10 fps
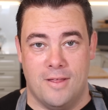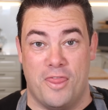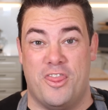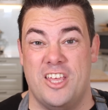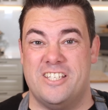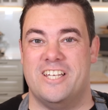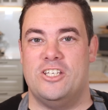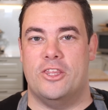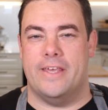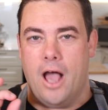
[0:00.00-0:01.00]
This
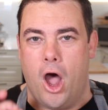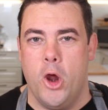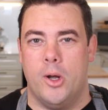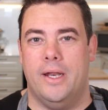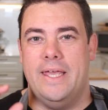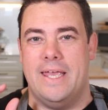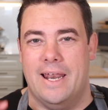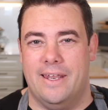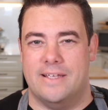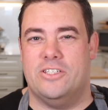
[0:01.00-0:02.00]
is the only
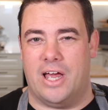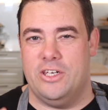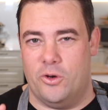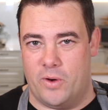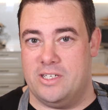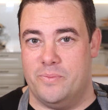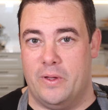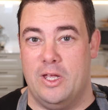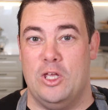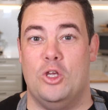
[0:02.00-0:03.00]
lasagna
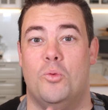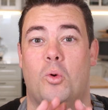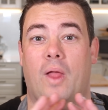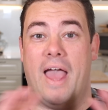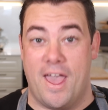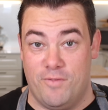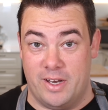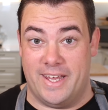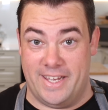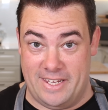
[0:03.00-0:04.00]
recipe you will ever
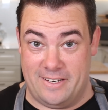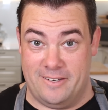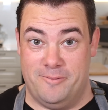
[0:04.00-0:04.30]
need.